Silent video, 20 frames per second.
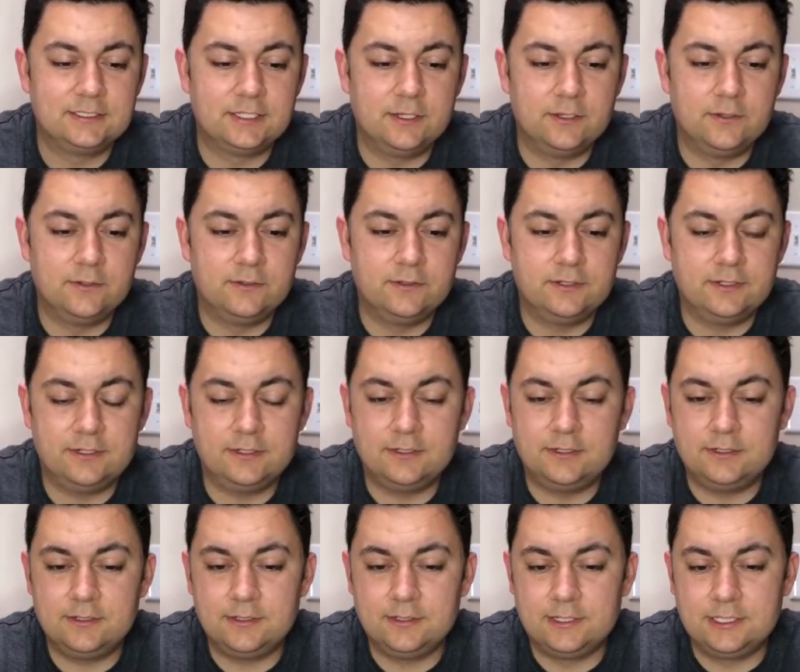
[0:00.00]
So
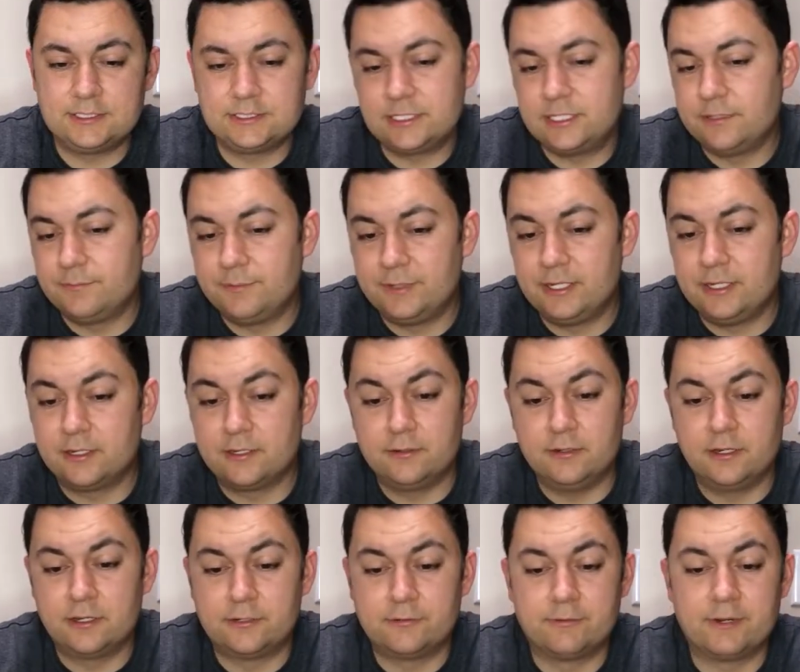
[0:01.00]
this could
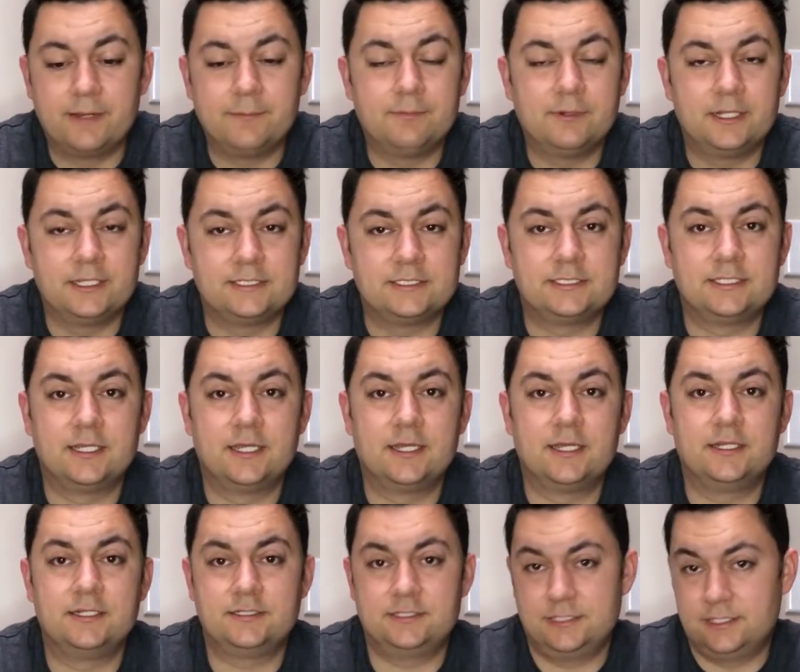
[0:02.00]
be a great place
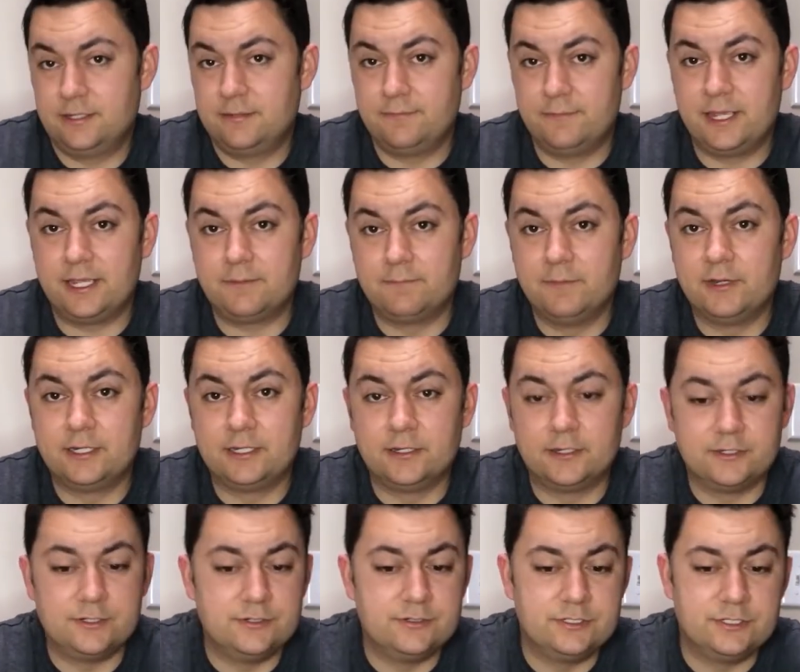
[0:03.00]
to make
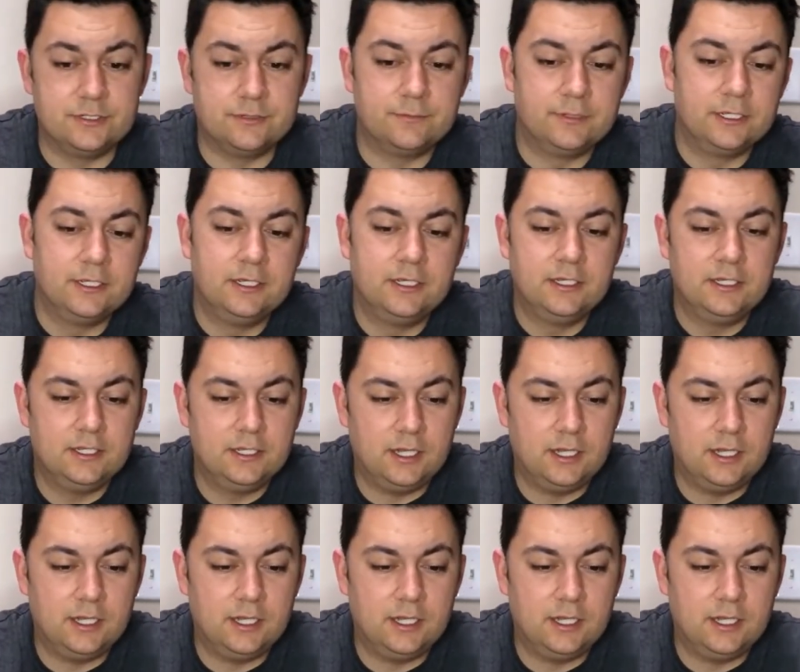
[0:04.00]
money on YouTube.